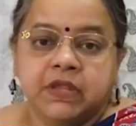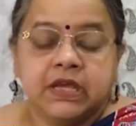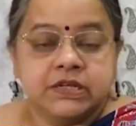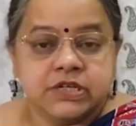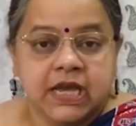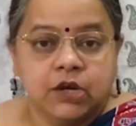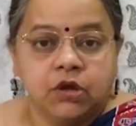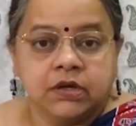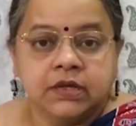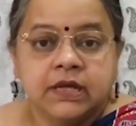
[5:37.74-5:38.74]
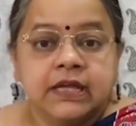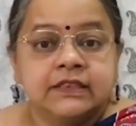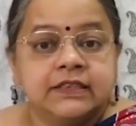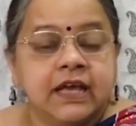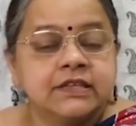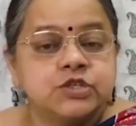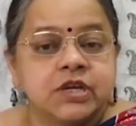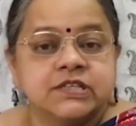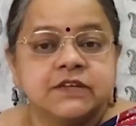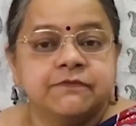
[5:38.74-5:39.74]
Shylock thus
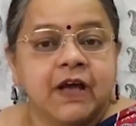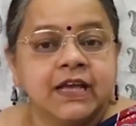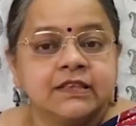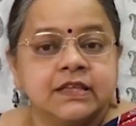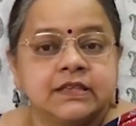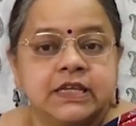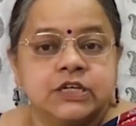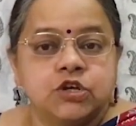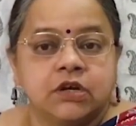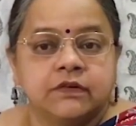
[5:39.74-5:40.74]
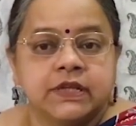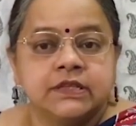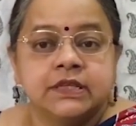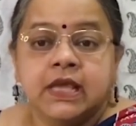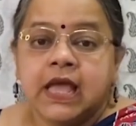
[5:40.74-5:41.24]
justifies his intolerance